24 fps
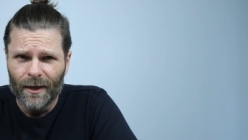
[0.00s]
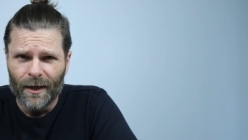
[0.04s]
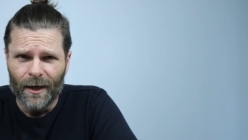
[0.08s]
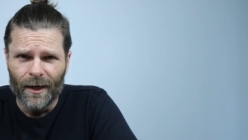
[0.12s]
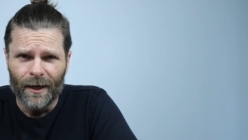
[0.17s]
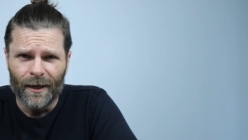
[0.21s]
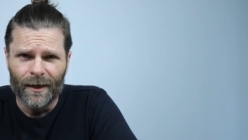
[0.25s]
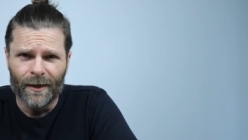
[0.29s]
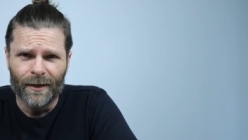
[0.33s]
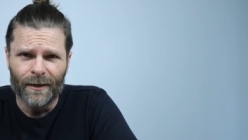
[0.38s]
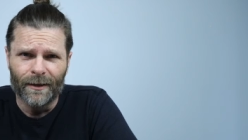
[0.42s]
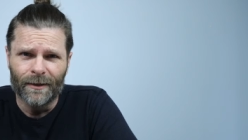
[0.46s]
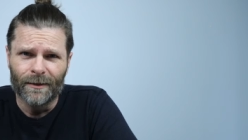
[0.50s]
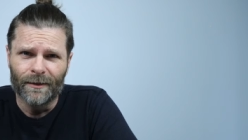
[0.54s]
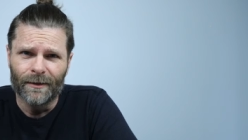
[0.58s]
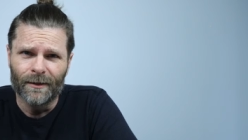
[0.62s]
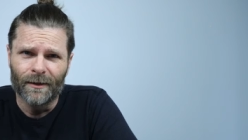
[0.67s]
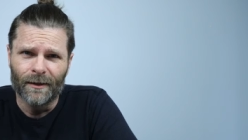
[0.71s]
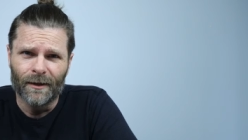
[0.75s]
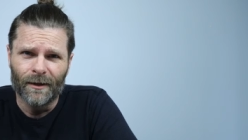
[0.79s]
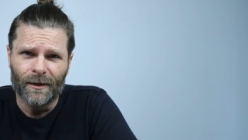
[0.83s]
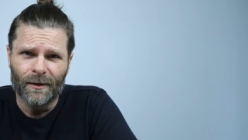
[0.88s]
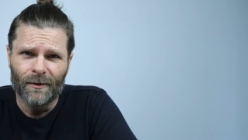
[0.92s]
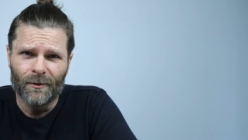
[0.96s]

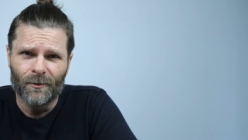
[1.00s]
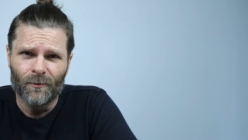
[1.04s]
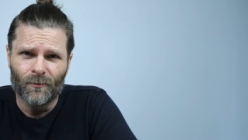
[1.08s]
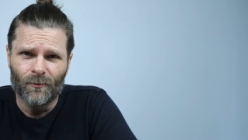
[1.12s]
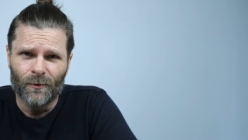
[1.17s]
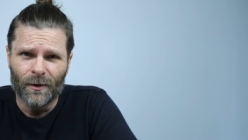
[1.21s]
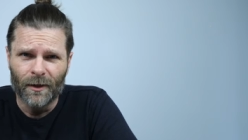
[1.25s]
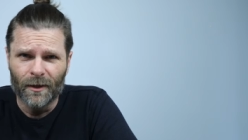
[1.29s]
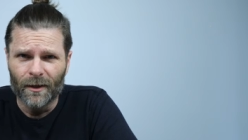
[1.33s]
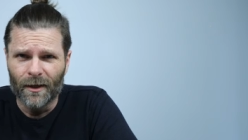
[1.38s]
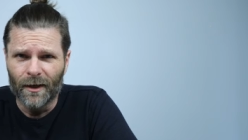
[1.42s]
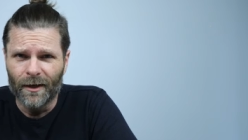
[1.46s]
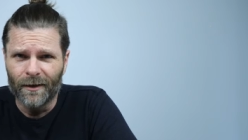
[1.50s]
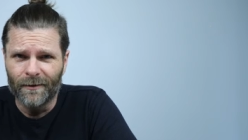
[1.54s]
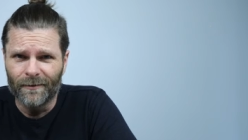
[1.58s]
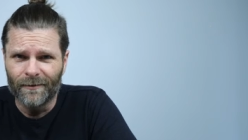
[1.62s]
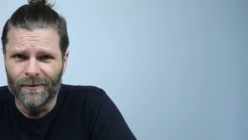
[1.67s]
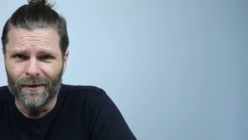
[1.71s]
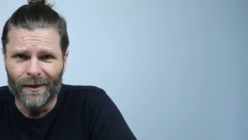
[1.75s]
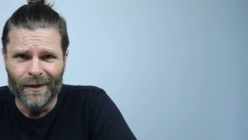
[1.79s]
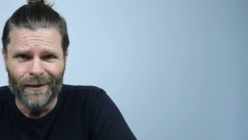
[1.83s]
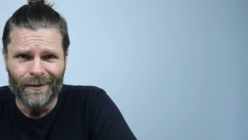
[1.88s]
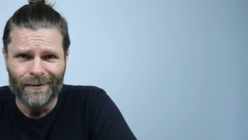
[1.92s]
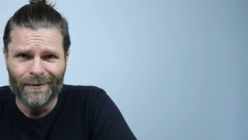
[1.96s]
and
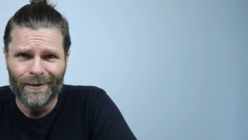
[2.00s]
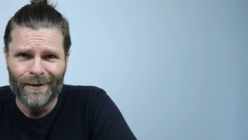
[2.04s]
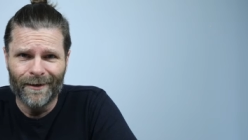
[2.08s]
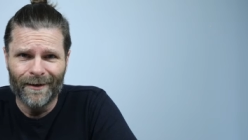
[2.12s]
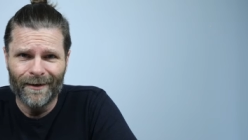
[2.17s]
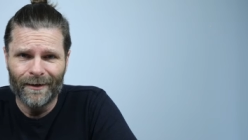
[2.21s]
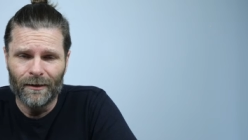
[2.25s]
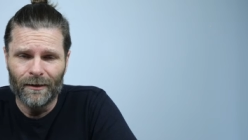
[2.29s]
realized that